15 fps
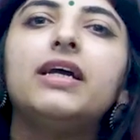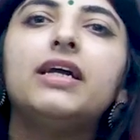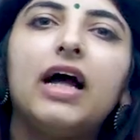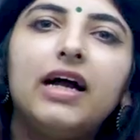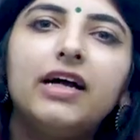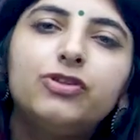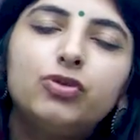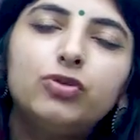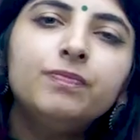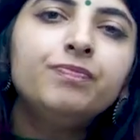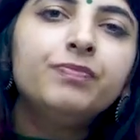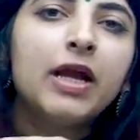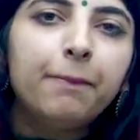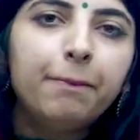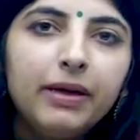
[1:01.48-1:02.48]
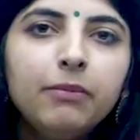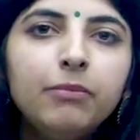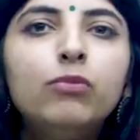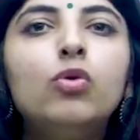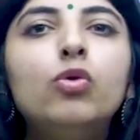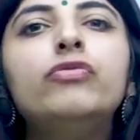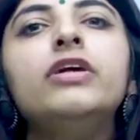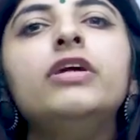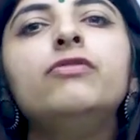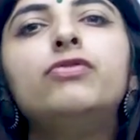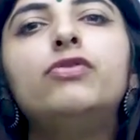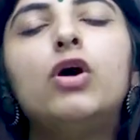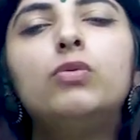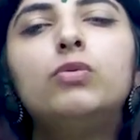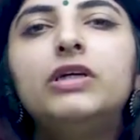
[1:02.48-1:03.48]
classroom be moving
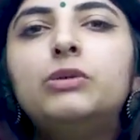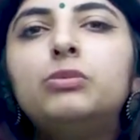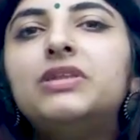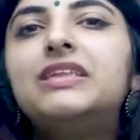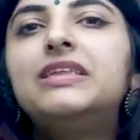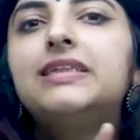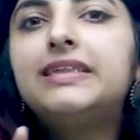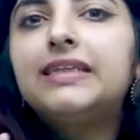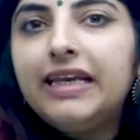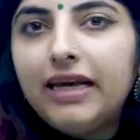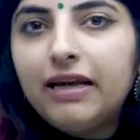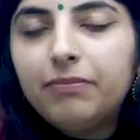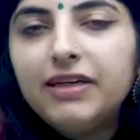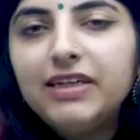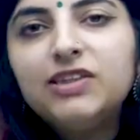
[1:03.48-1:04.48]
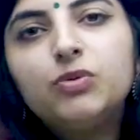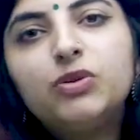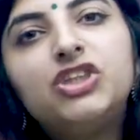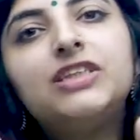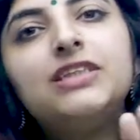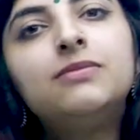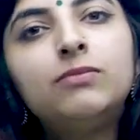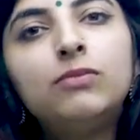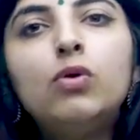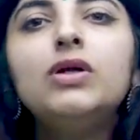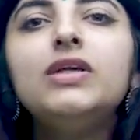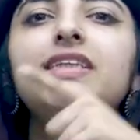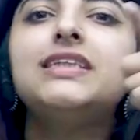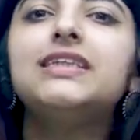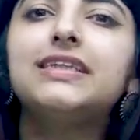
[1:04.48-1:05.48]
forward with the syllabus which is more
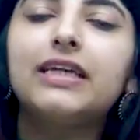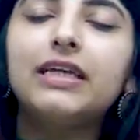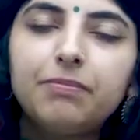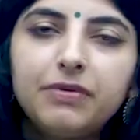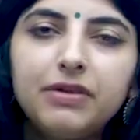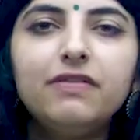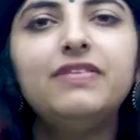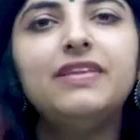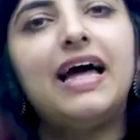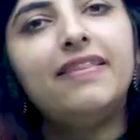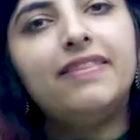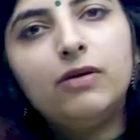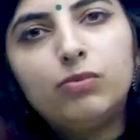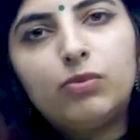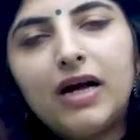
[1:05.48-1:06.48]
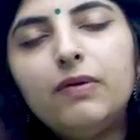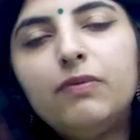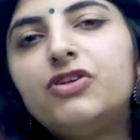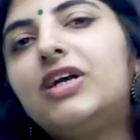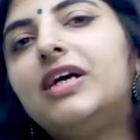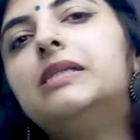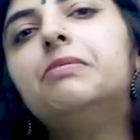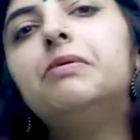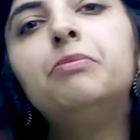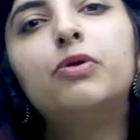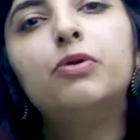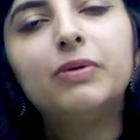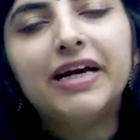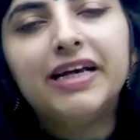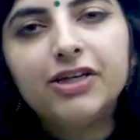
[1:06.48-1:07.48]
descriptive than the one which has been
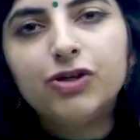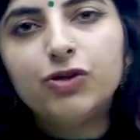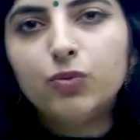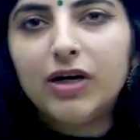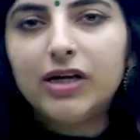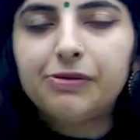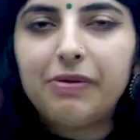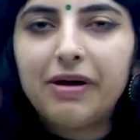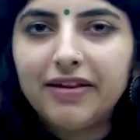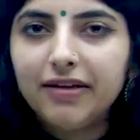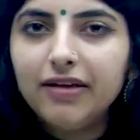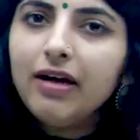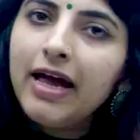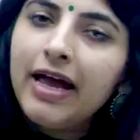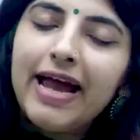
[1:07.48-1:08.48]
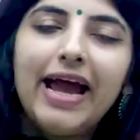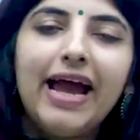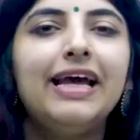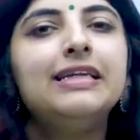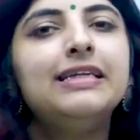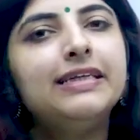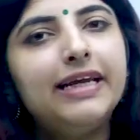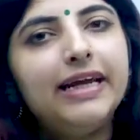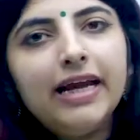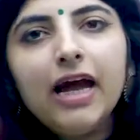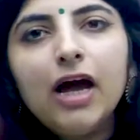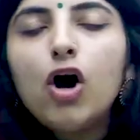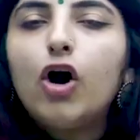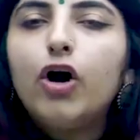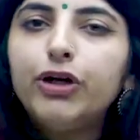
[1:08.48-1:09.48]
provided to us by the NTA
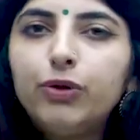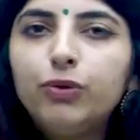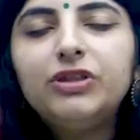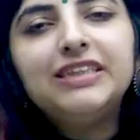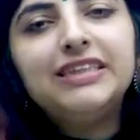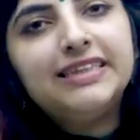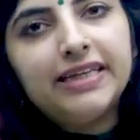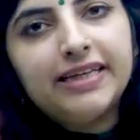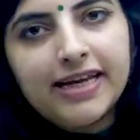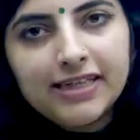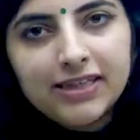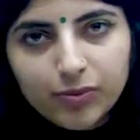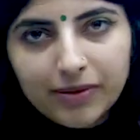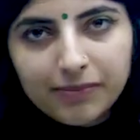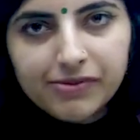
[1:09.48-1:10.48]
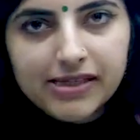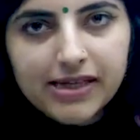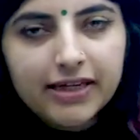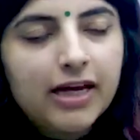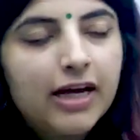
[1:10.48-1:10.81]
or UGC Net website.